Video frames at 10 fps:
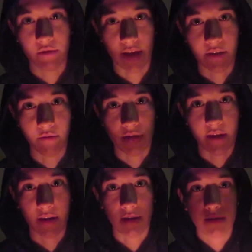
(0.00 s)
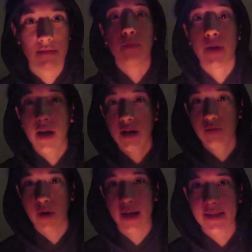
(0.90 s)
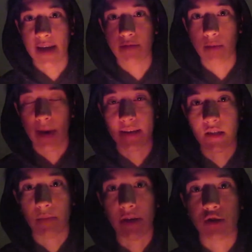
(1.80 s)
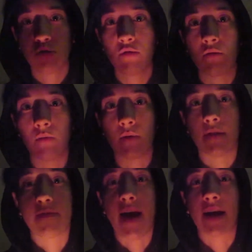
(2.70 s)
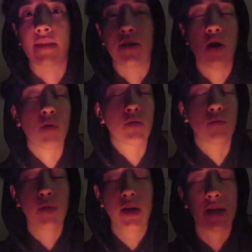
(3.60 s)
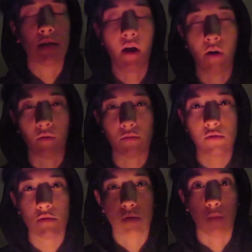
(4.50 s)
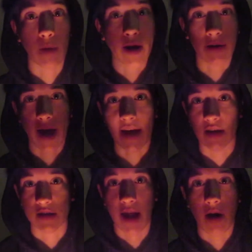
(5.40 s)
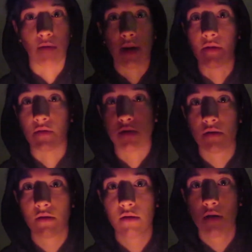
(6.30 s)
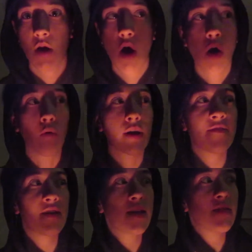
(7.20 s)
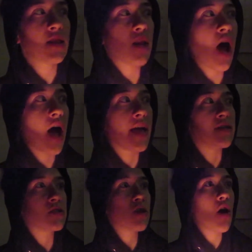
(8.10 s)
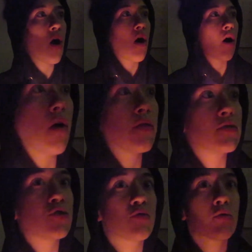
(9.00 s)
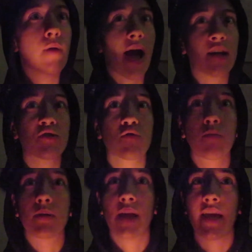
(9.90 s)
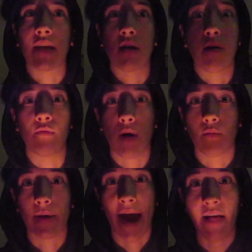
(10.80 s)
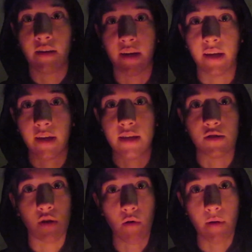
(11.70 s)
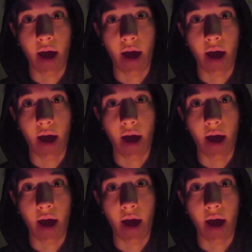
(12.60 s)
than you think. Because what I said remains to be true with the fact that no one really knows where Chaos Town is, or if it even lies on the true astral plane of what reality is known